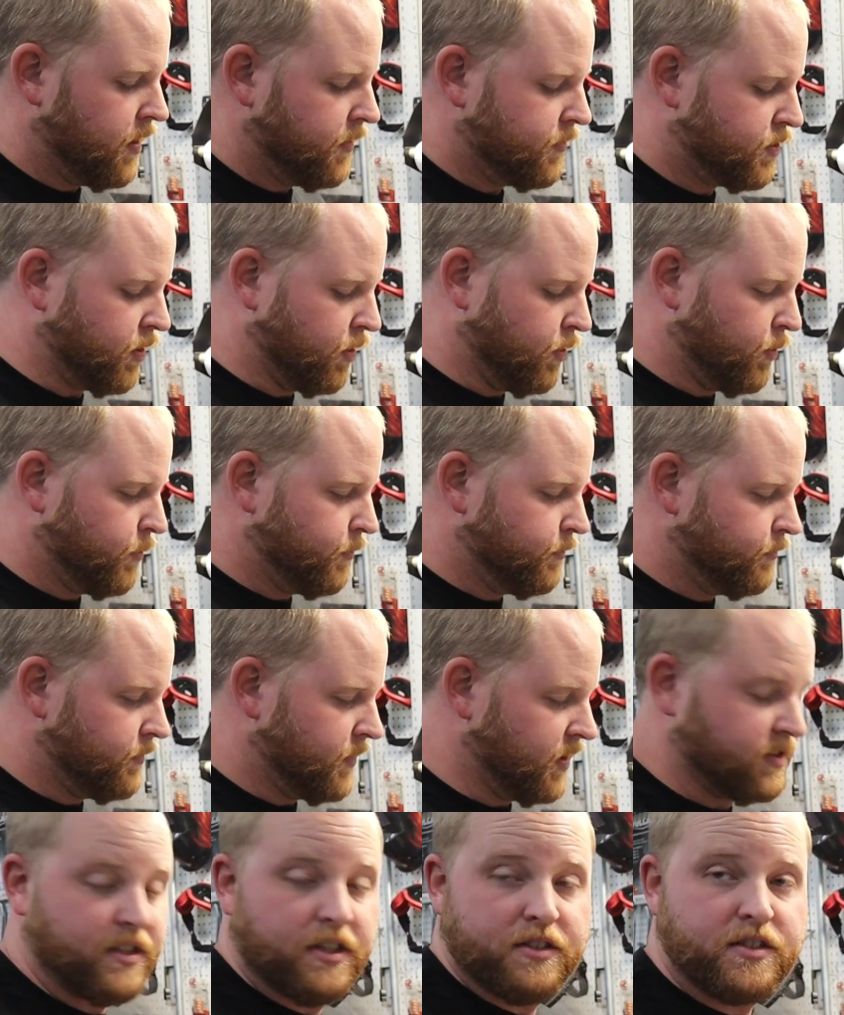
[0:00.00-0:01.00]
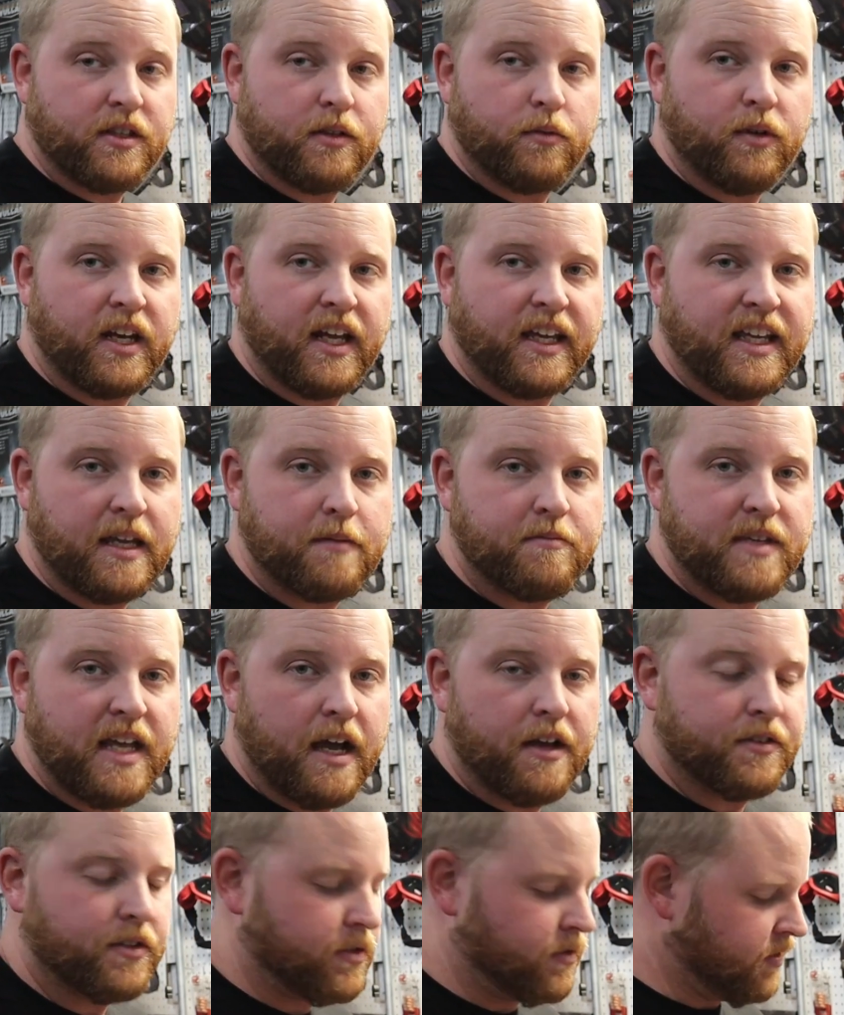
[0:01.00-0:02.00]
So essentially what I came
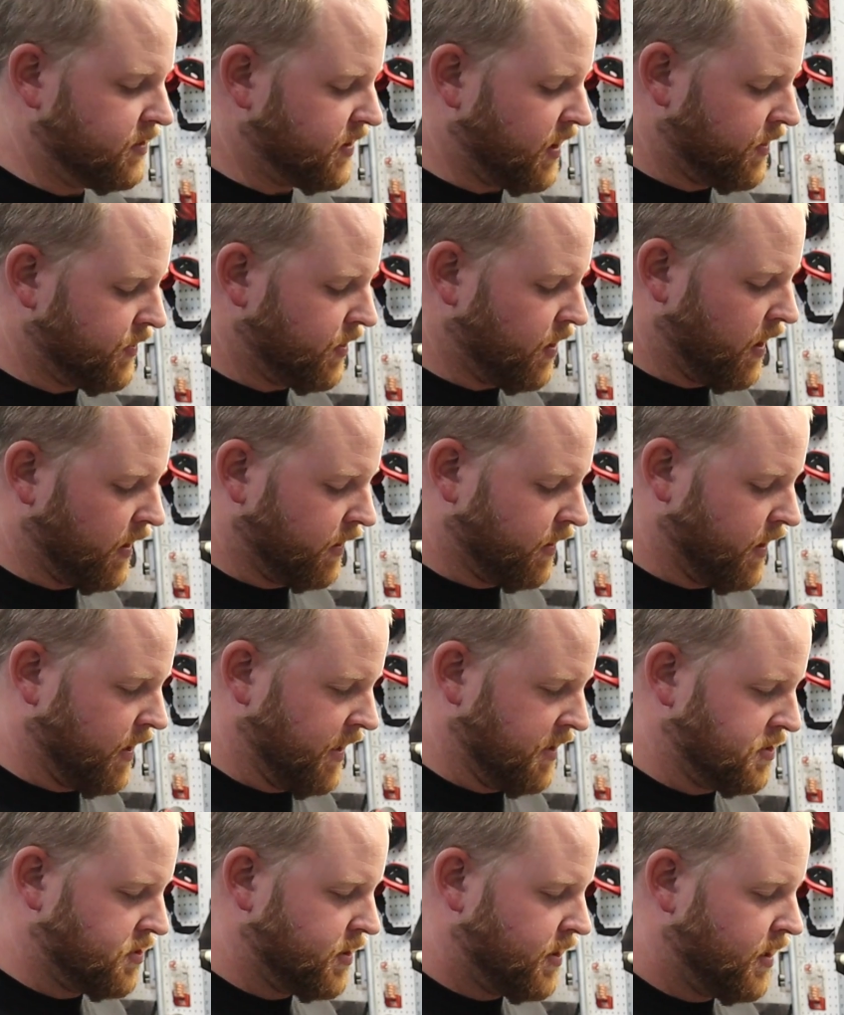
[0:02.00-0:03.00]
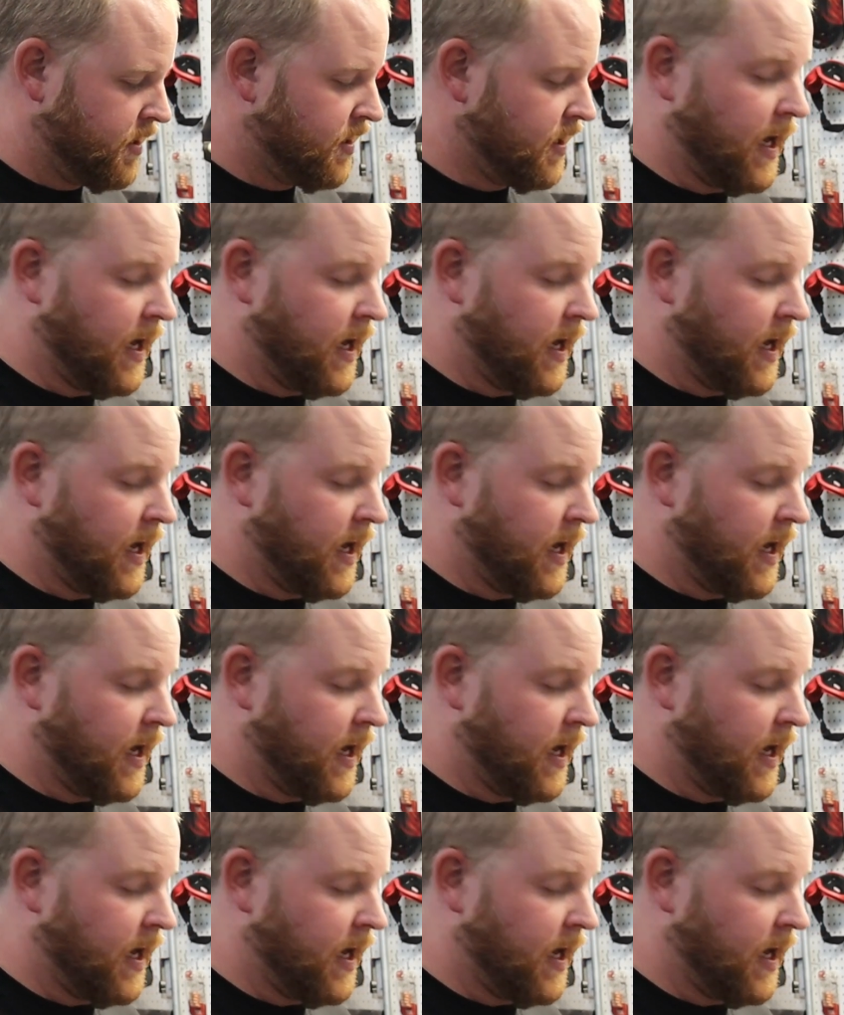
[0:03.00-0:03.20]
down to is I thought, gosh,